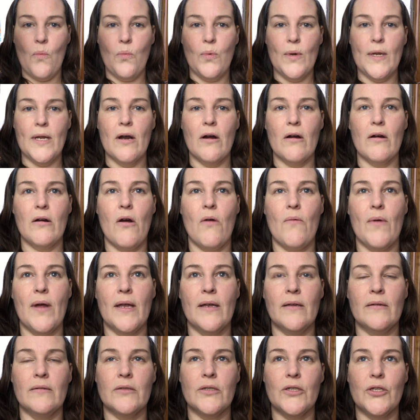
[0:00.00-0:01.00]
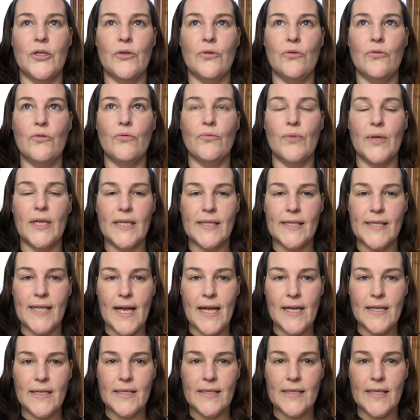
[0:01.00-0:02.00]
we are going to
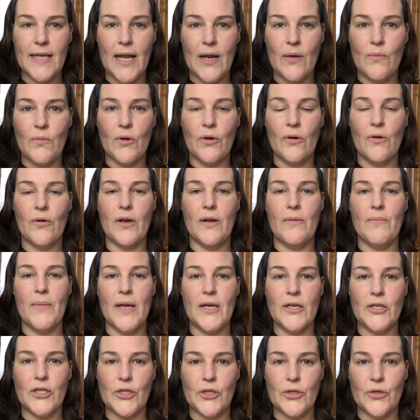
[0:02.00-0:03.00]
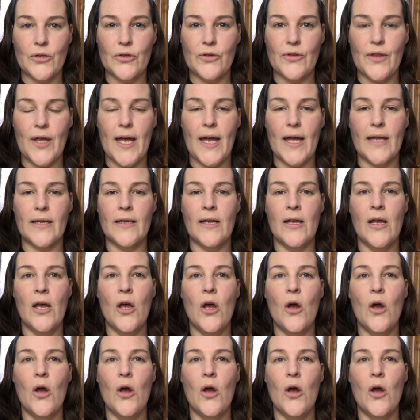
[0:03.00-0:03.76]
reassess and we are going to make sure that